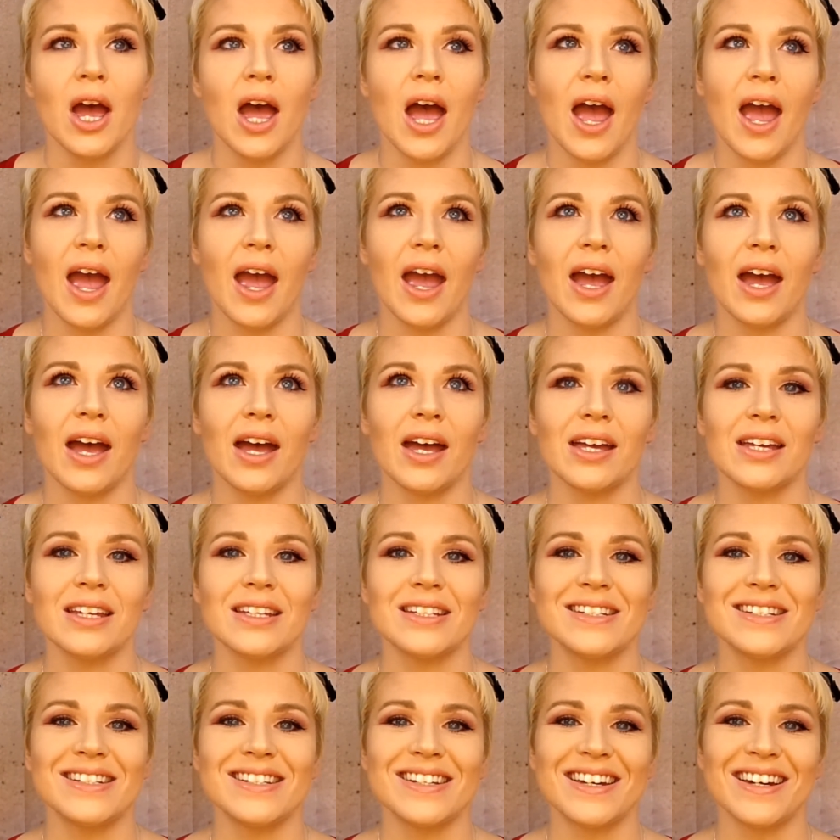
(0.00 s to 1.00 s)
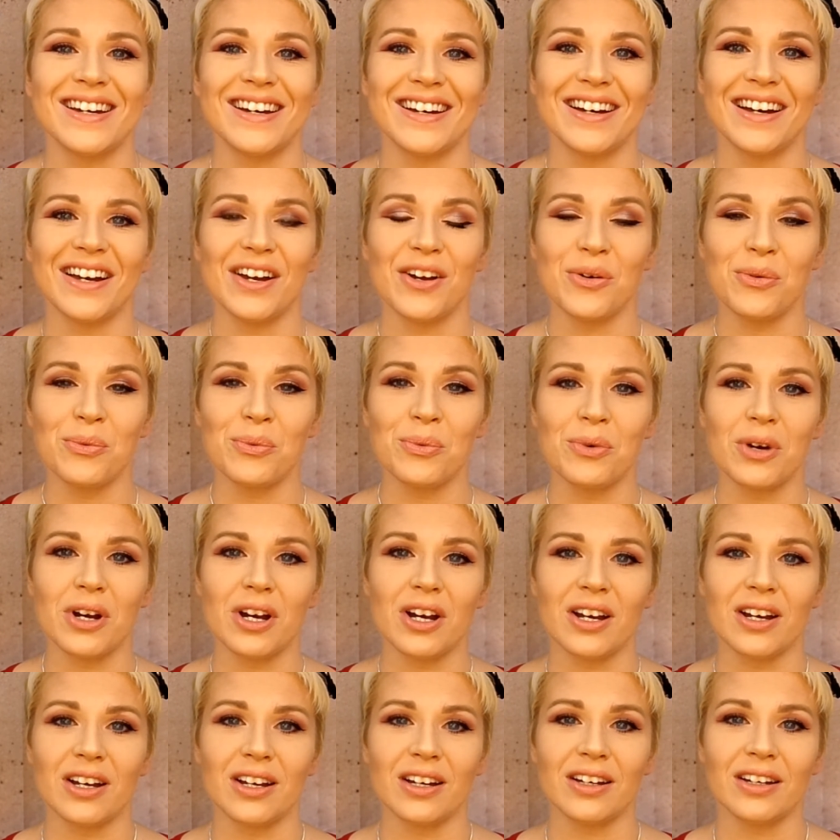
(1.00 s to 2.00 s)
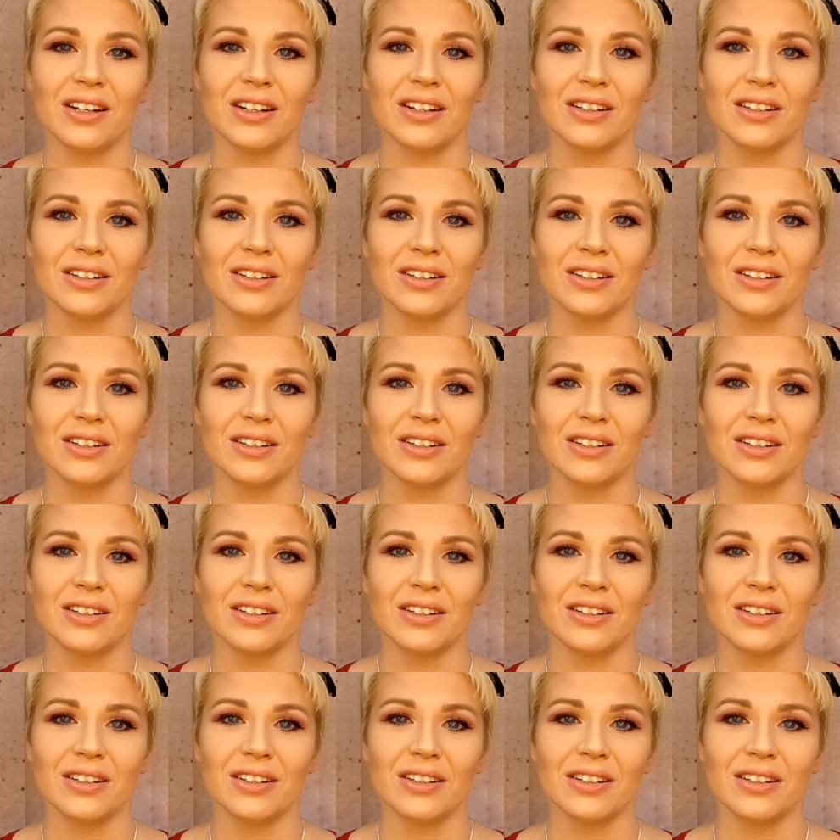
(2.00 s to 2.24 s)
And I